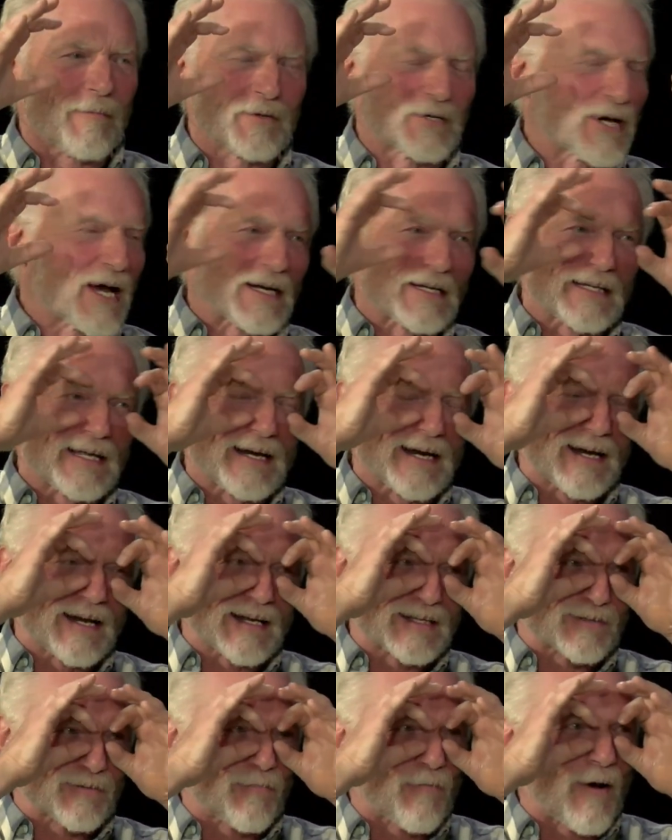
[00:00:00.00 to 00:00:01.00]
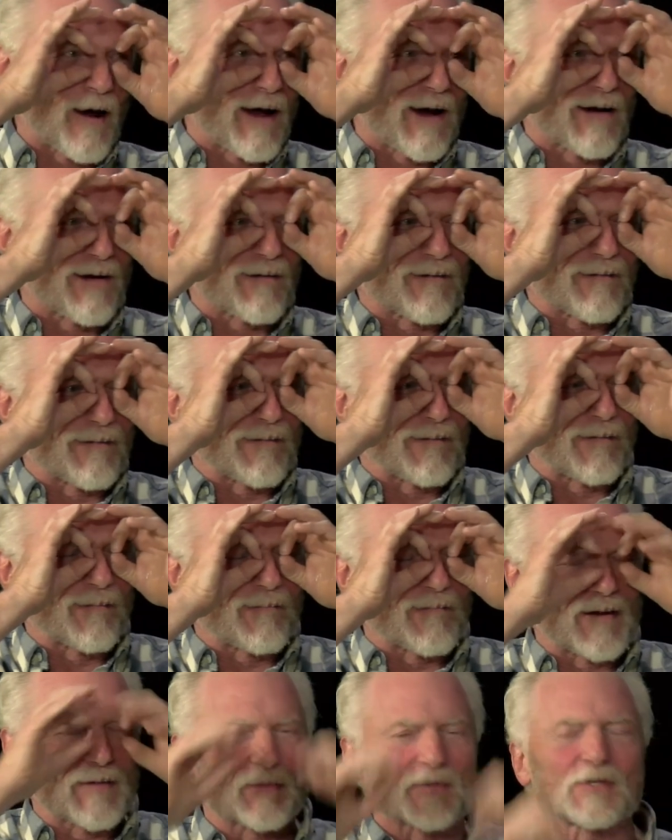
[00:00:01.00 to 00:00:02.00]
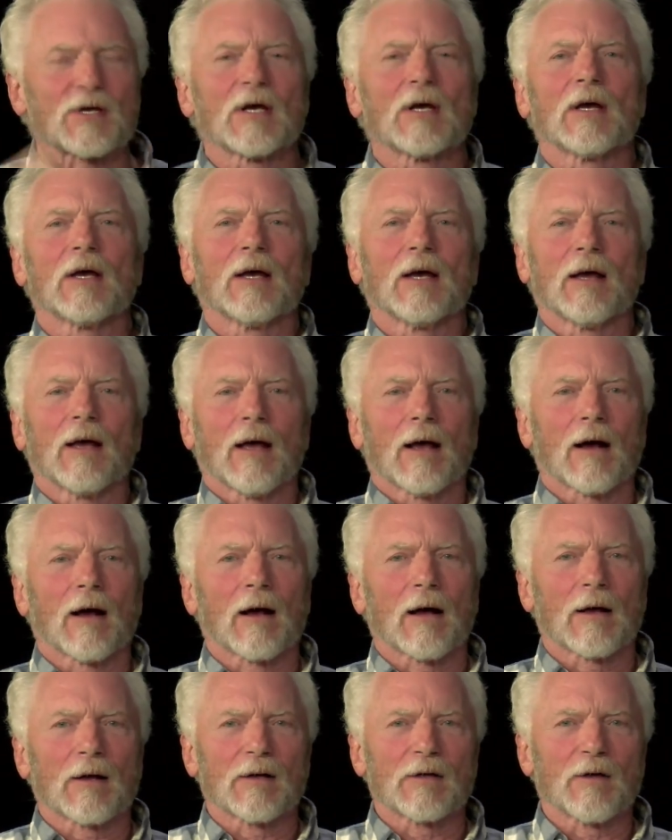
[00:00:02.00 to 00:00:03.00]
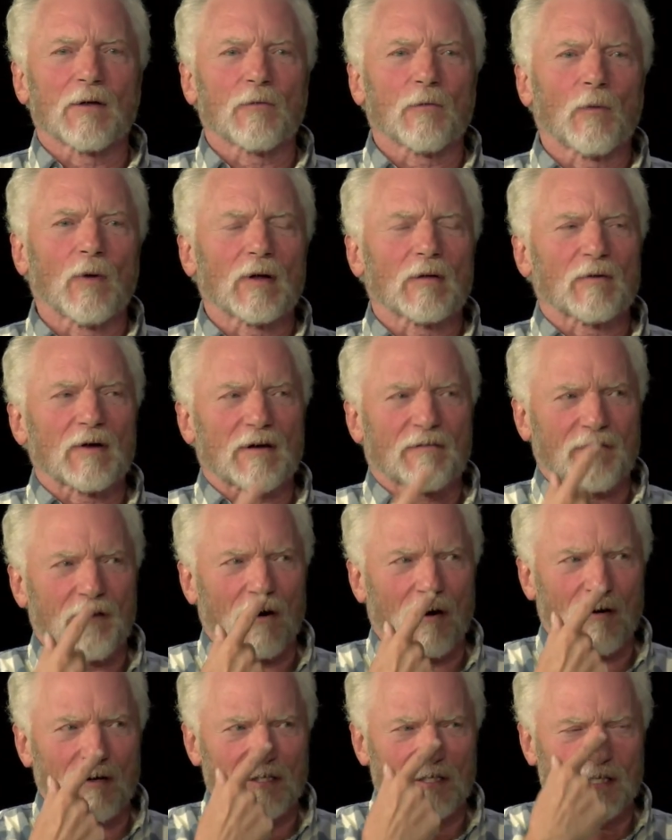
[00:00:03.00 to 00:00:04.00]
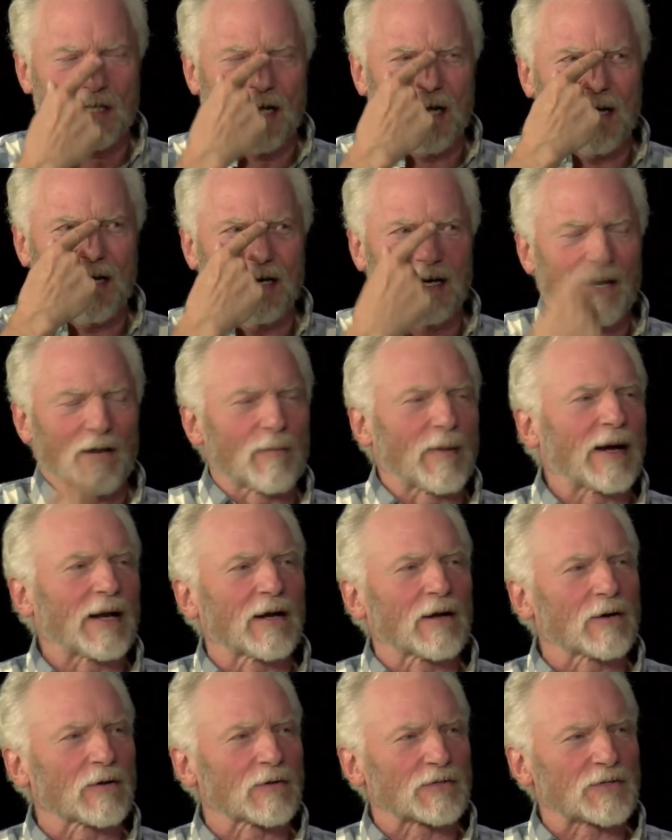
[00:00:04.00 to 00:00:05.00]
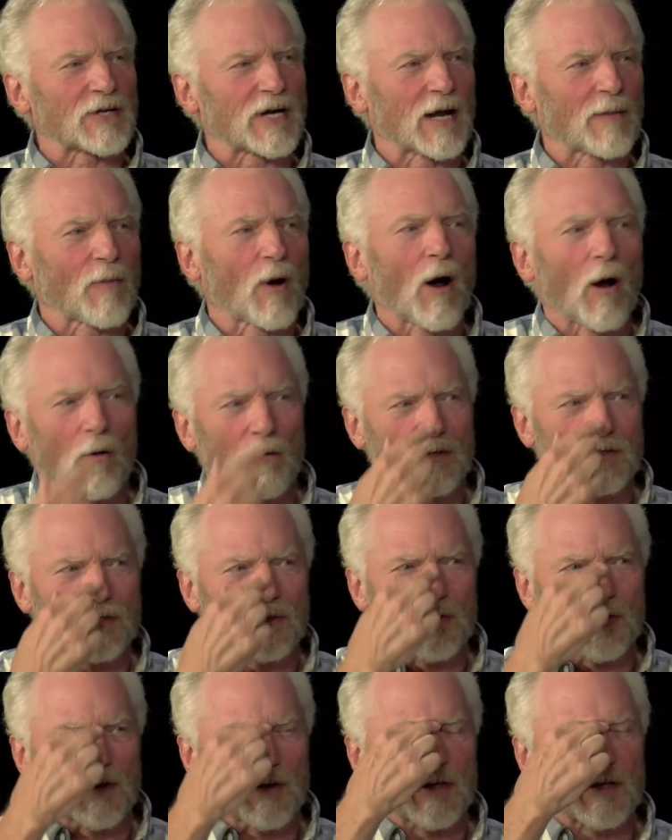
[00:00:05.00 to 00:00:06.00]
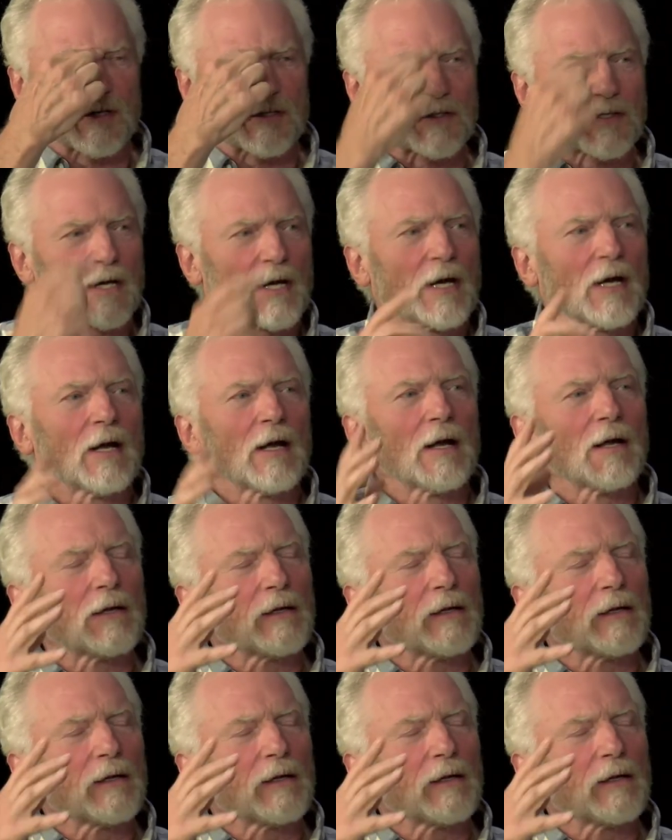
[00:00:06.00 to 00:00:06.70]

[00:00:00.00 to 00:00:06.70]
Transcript: John Lennon esque wire mm -hmm. rims? Uh, well, what if they're always sliding down my nose and I'm always doing this? Mm-hmm.